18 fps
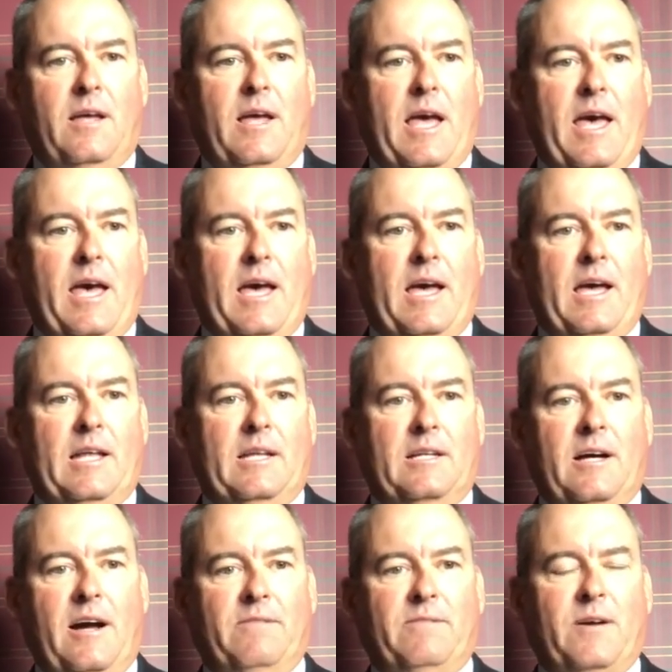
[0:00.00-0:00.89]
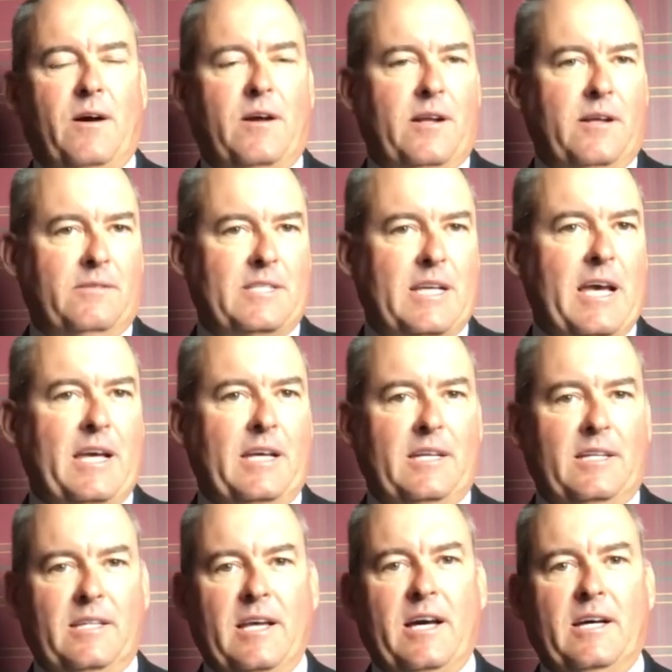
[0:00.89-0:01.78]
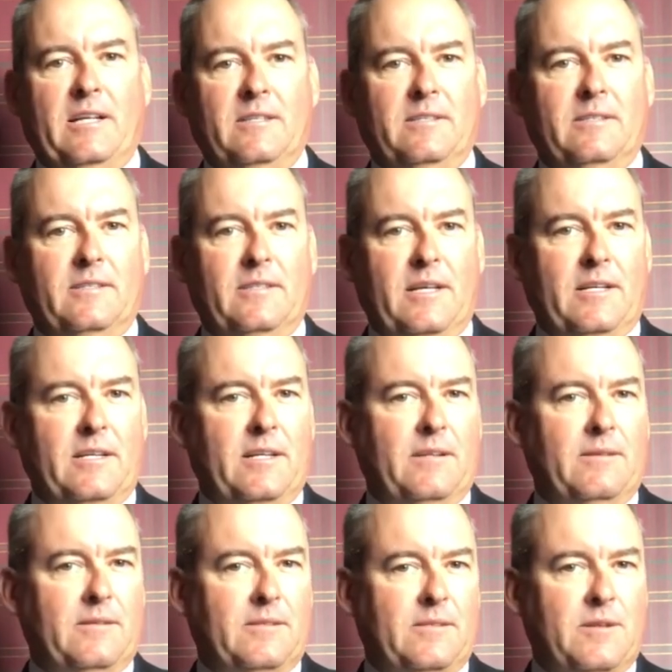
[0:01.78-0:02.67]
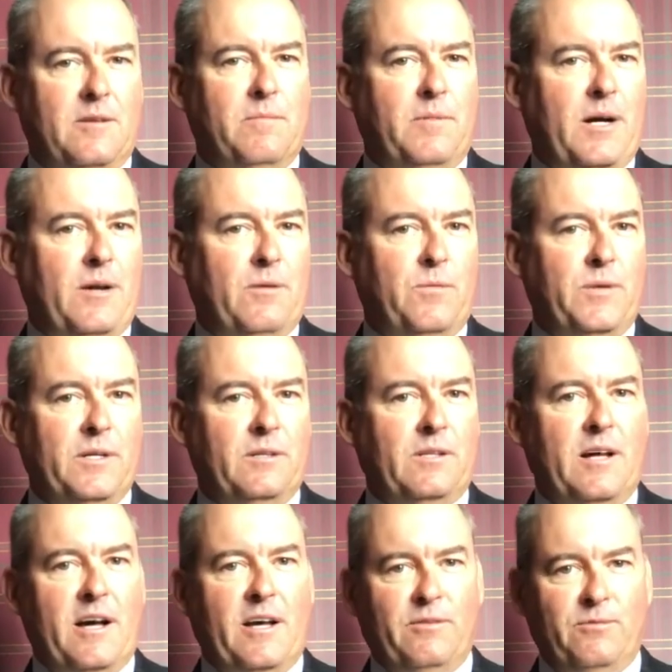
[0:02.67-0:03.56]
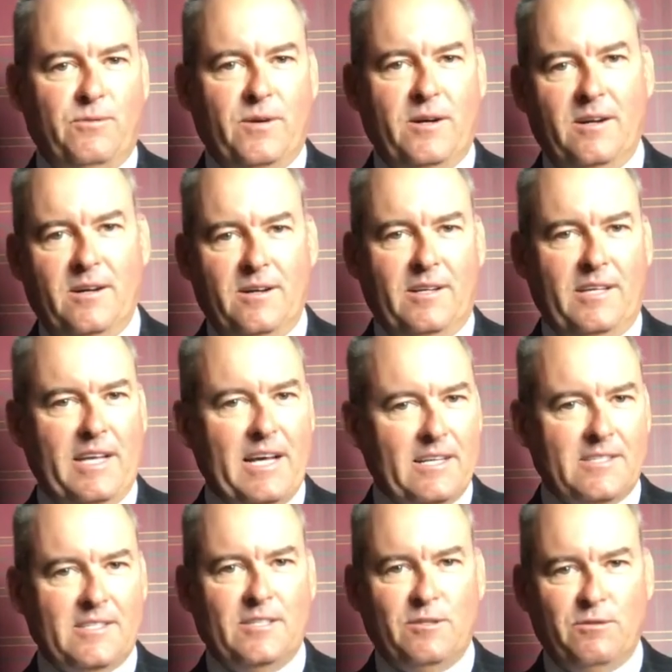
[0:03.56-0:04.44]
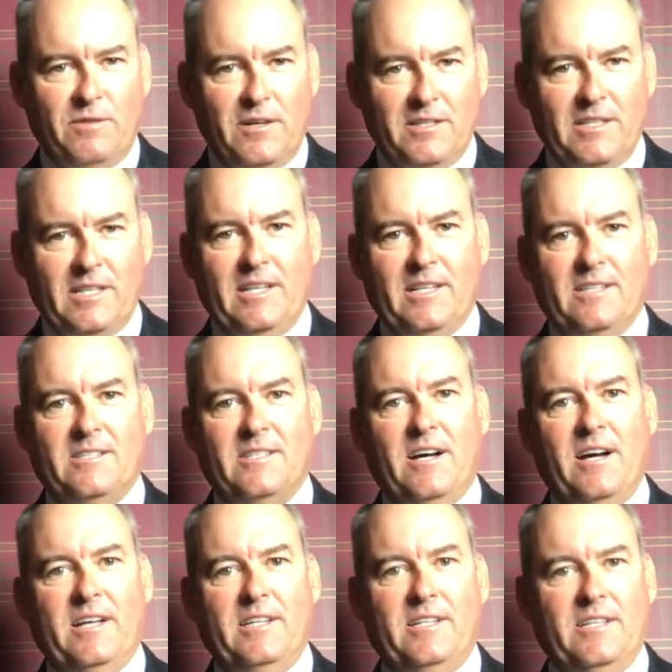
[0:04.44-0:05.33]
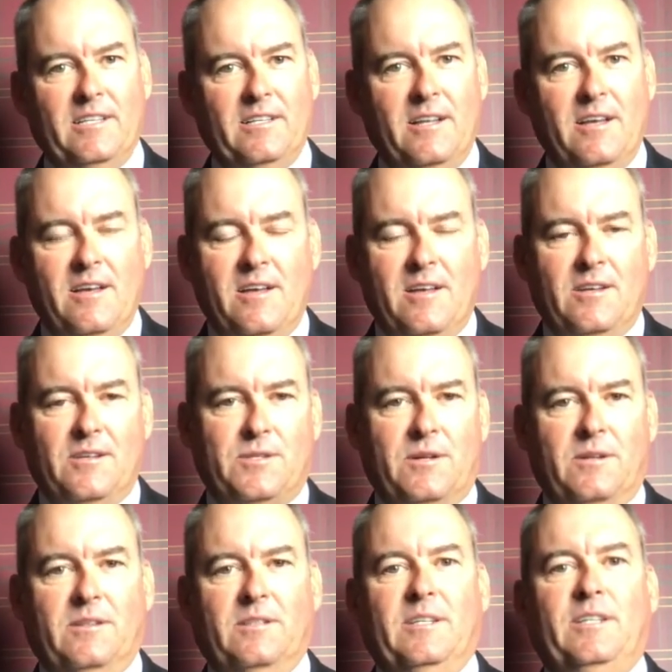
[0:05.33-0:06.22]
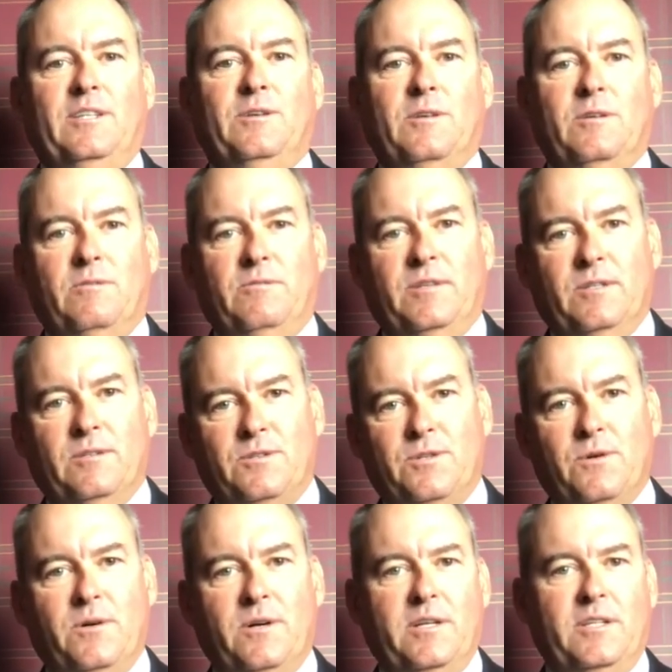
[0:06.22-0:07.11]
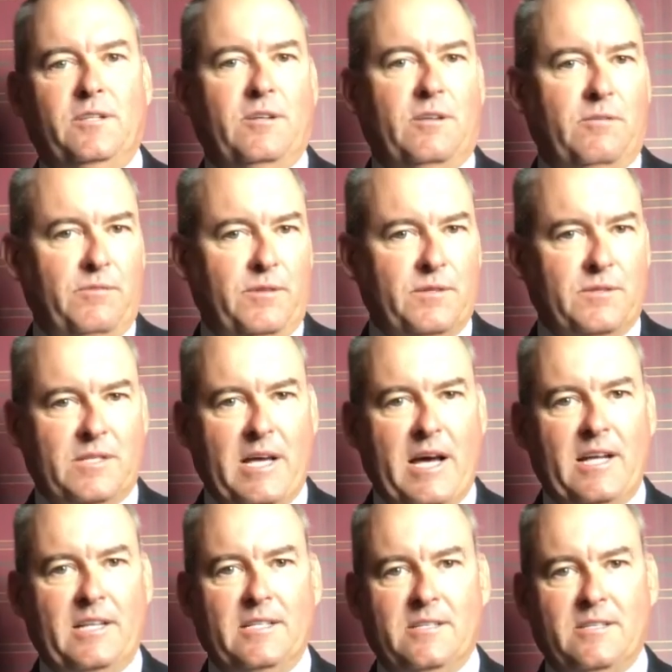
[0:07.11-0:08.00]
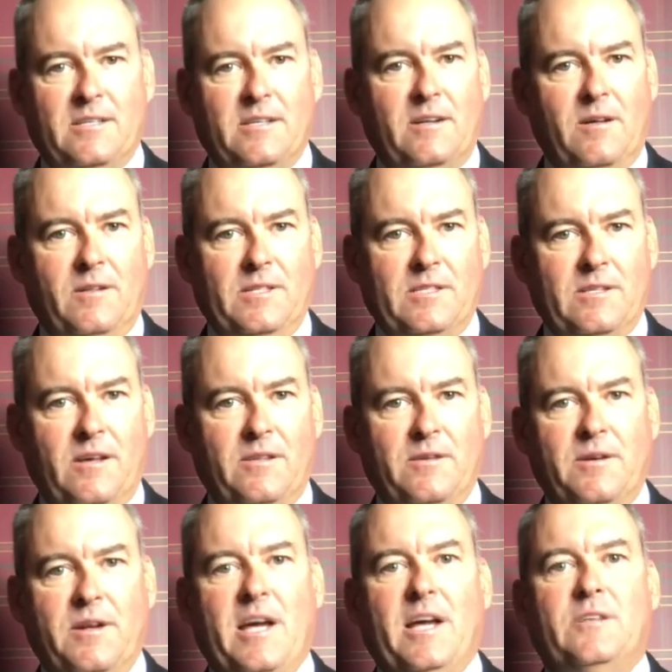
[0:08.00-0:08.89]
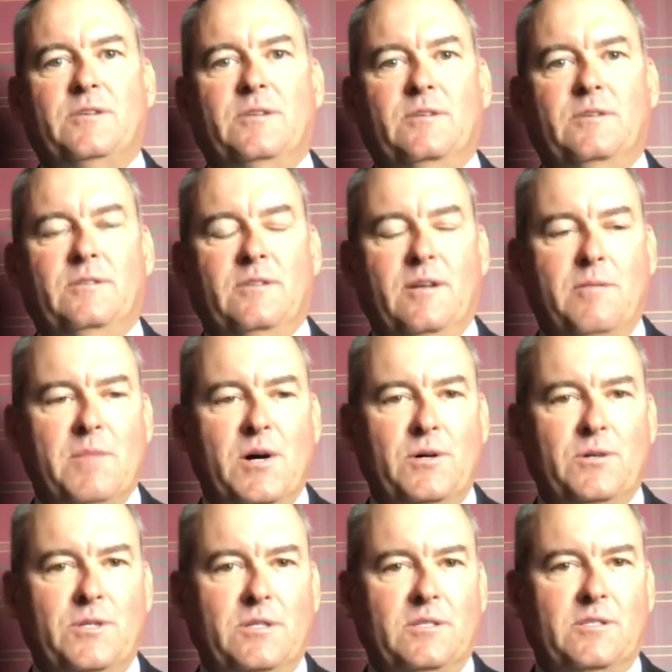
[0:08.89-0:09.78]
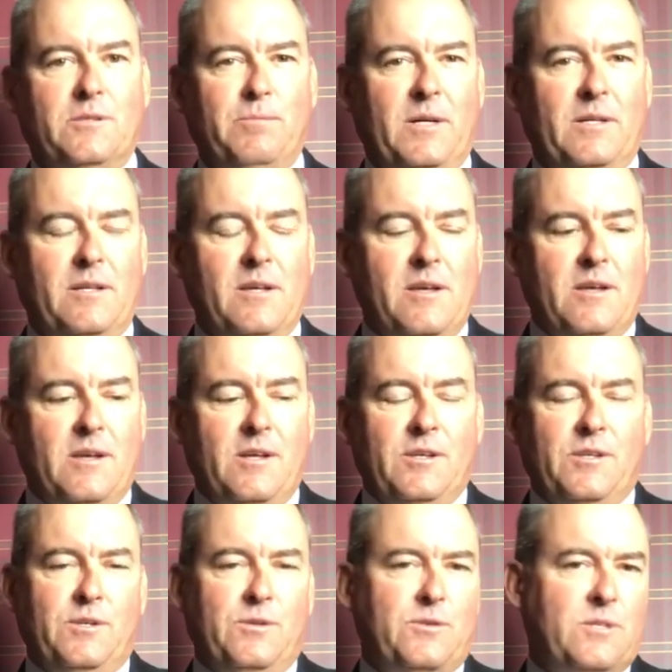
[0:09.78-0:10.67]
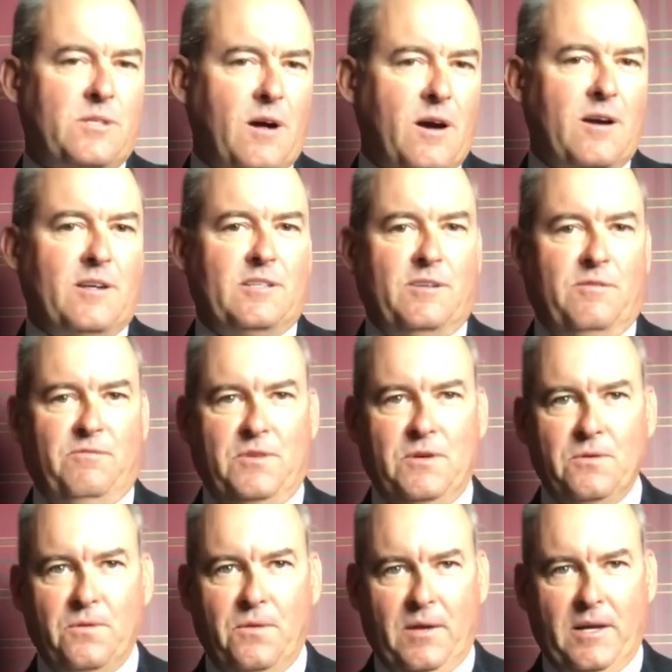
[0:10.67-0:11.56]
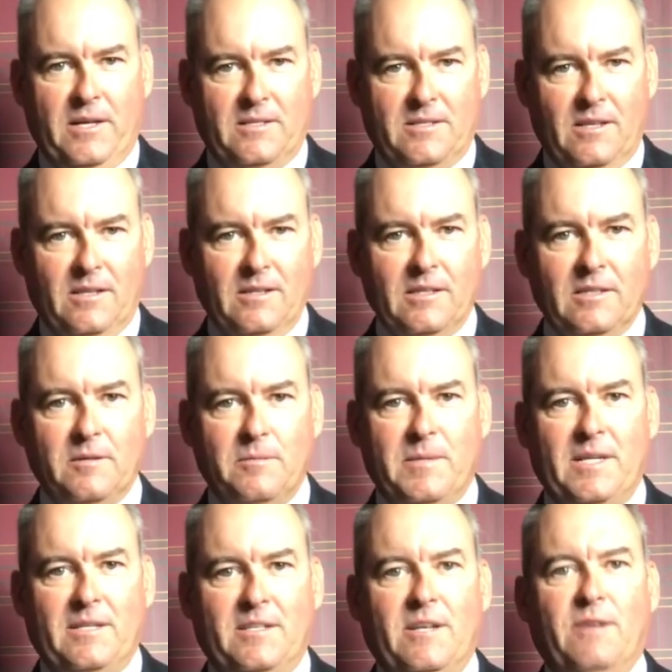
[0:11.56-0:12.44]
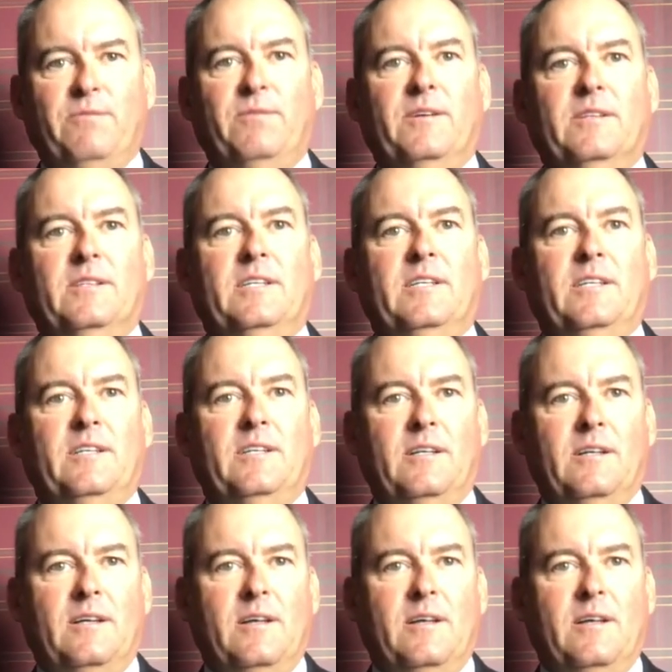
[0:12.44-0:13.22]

And I've kind of taken that into my real life where, yes, it's fun to get excited, and certainly you can feel joy, you can feel sadness and all these other natural emotions, but you start to view things a little bit differently.